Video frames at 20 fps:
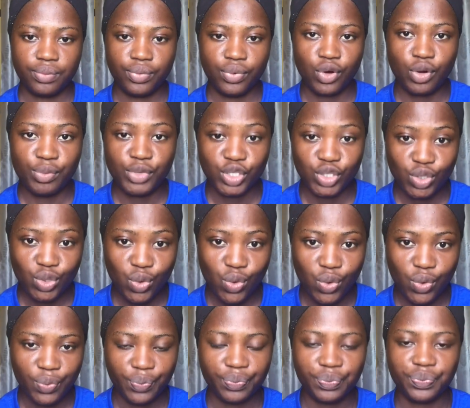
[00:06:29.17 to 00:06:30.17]

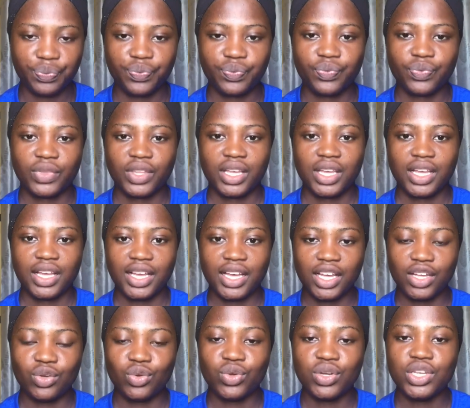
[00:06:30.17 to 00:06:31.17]
promissor
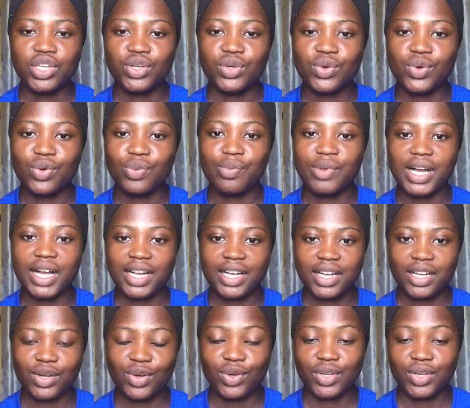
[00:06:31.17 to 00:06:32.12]
can only go back